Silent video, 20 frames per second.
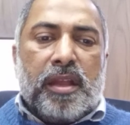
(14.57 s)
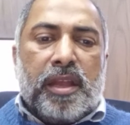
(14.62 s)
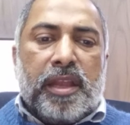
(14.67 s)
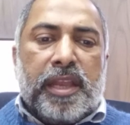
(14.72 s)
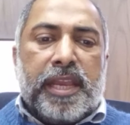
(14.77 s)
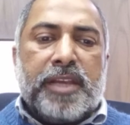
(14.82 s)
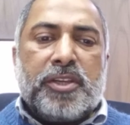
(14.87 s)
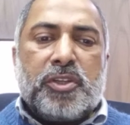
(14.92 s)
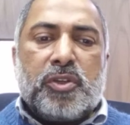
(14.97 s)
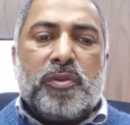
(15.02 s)

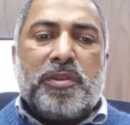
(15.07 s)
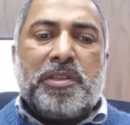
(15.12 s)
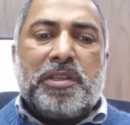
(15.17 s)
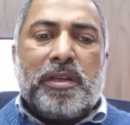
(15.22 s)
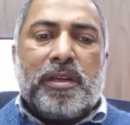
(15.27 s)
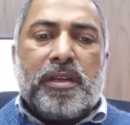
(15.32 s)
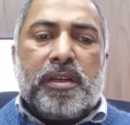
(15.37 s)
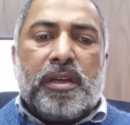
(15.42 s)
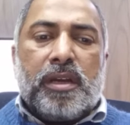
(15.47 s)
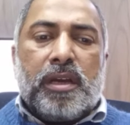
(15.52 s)
He should
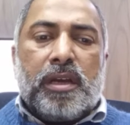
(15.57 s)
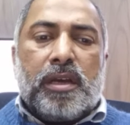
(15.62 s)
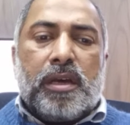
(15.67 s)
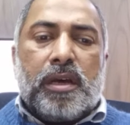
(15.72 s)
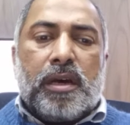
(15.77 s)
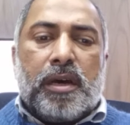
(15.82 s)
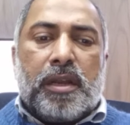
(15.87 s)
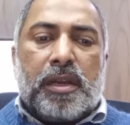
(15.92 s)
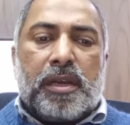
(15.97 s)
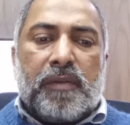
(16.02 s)

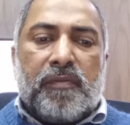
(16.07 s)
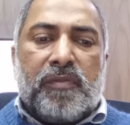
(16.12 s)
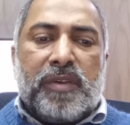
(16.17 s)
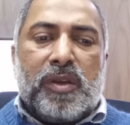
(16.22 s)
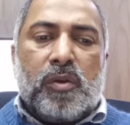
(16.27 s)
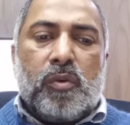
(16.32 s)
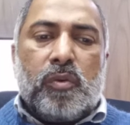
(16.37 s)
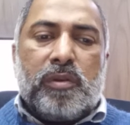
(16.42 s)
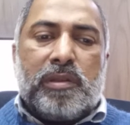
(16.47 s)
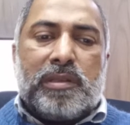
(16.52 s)

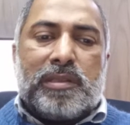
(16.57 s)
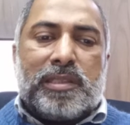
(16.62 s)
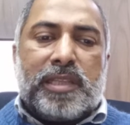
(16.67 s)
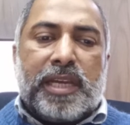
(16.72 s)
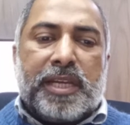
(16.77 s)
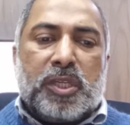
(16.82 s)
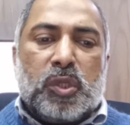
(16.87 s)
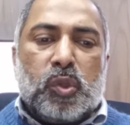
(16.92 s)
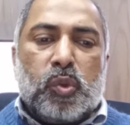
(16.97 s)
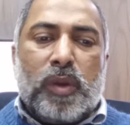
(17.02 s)
review
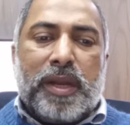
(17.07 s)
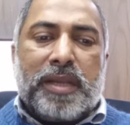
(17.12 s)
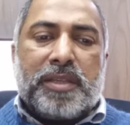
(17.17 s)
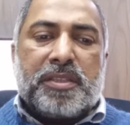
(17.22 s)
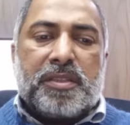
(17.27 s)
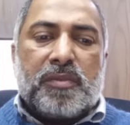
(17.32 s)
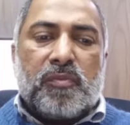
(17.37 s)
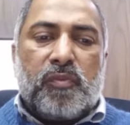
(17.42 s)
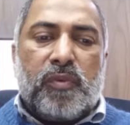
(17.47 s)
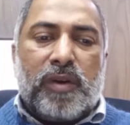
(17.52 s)
the
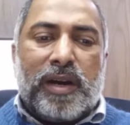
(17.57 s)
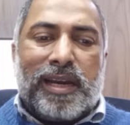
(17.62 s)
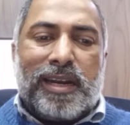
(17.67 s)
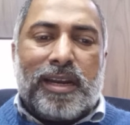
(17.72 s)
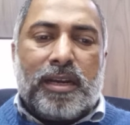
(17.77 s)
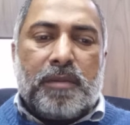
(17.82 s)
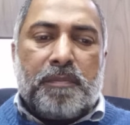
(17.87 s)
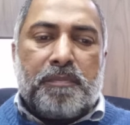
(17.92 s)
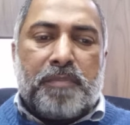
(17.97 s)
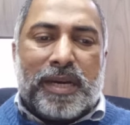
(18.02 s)
US
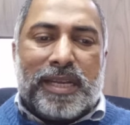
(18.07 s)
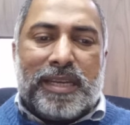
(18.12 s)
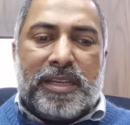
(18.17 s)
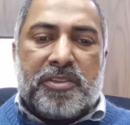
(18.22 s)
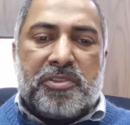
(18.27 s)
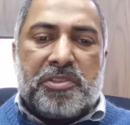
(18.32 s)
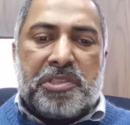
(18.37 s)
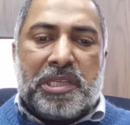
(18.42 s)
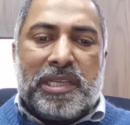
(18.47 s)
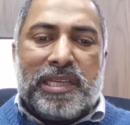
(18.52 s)
foreign
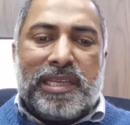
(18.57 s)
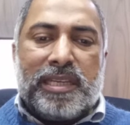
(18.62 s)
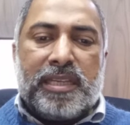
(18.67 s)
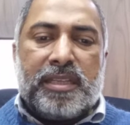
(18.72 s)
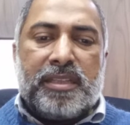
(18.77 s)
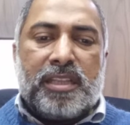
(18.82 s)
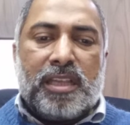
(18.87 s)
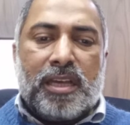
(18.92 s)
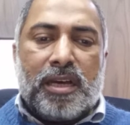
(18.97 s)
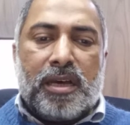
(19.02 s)
policy
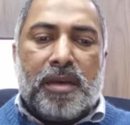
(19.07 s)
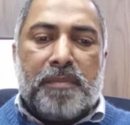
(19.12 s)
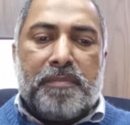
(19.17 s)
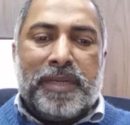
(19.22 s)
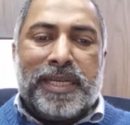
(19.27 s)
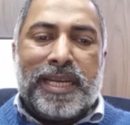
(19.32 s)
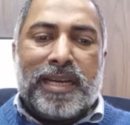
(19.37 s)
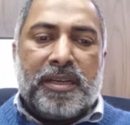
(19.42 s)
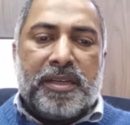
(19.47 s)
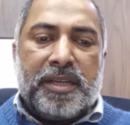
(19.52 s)
in the
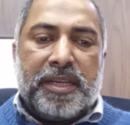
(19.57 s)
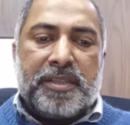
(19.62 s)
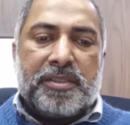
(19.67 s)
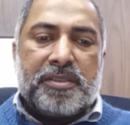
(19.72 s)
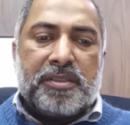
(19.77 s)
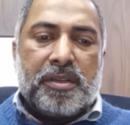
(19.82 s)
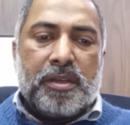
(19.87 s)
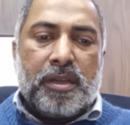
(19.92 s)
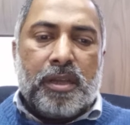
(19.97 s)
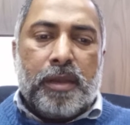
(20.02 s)
Middle
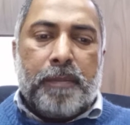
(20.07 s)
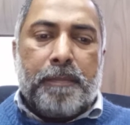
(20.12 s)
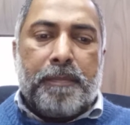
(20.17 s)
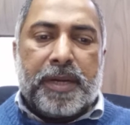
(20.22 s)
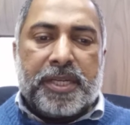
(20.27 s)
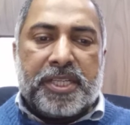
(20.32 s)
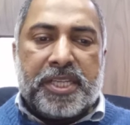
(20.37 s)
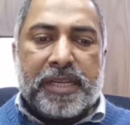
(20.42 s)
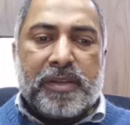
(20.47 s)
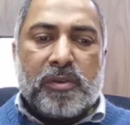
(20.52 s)
East,
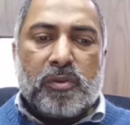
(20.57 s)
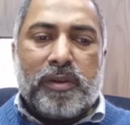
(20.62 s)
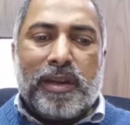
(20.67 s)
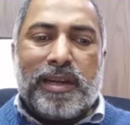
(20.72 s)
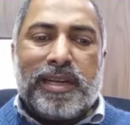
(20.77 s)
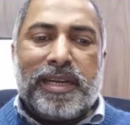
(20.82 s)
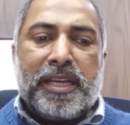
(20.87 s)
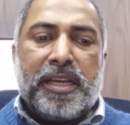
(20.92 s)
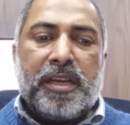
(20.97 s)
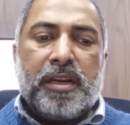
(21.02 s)

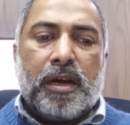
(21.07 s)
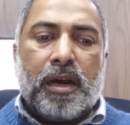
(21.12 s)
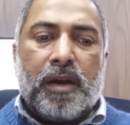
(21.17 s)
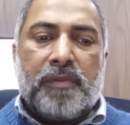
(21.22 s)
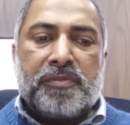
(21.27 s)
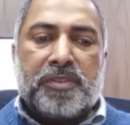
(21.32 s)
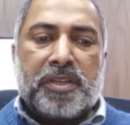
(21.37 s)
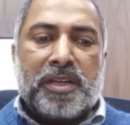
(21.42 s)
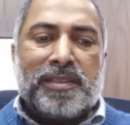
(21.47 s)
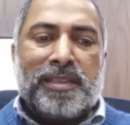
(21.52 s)
particularly
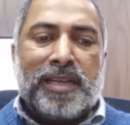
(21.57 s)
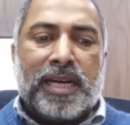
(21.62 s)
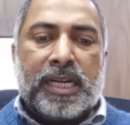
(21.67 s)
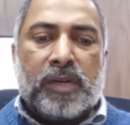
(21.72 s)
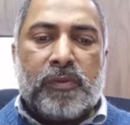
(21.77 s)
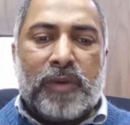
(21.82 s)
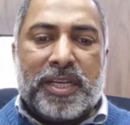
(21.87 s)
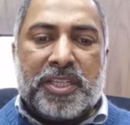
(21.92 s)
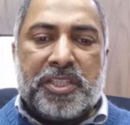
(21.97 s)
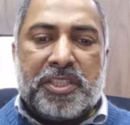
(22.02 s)
after the
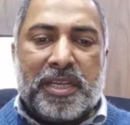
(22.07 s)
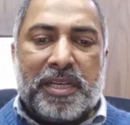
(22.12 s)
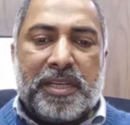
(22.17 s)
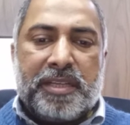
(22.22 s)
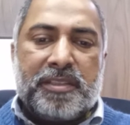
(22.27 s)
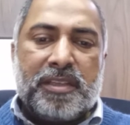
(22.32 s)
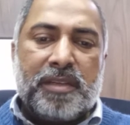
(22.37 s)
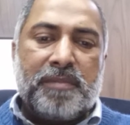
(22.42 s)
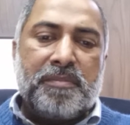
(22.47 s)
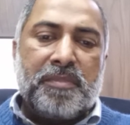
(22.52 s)

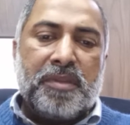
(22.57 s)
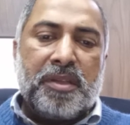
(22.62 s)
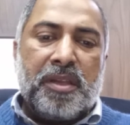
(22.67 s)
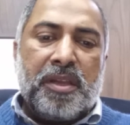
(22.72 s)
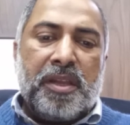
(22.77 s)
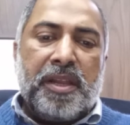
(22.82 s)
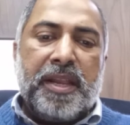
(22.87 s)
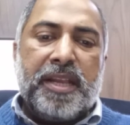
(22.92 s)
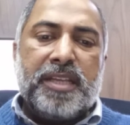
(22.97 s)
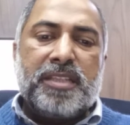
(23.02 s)
adventurism
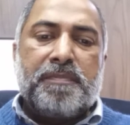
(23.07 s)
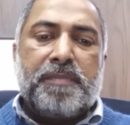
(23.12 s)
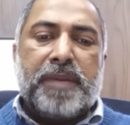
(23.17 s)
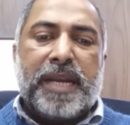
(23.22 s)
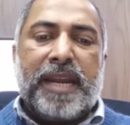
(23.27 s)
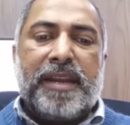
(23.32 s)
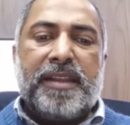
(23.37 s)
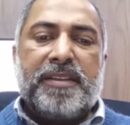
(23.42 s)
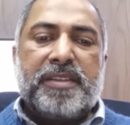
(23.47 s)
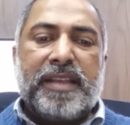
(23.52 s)
his
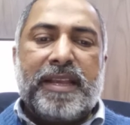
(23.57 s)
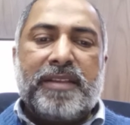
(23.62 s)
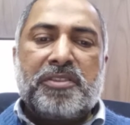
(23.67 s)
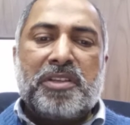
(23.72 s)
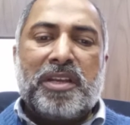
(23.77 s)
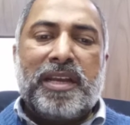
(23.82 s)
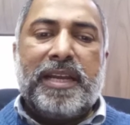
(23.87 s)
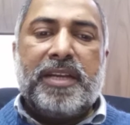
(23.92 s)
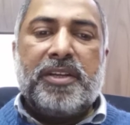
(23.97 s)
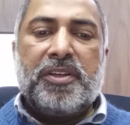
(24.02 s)

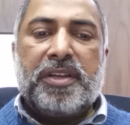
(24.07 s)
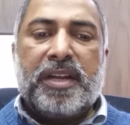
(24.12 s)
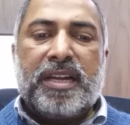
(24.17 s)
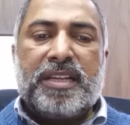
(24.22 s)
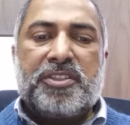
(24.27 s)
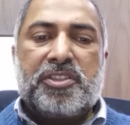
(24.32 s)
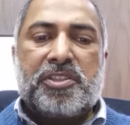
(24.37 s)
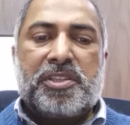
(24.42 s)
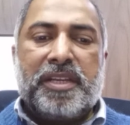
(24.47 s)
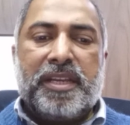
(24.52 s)
predecessor
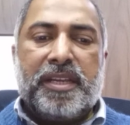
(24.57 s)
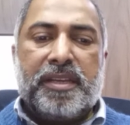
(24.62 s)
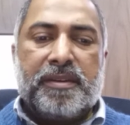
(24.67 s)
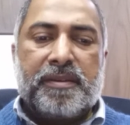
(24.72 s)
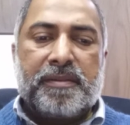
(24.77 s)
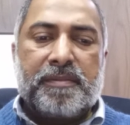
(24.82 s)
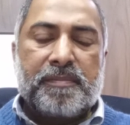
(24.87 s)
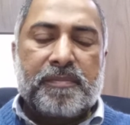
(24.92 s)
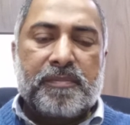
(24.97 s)
indulged in.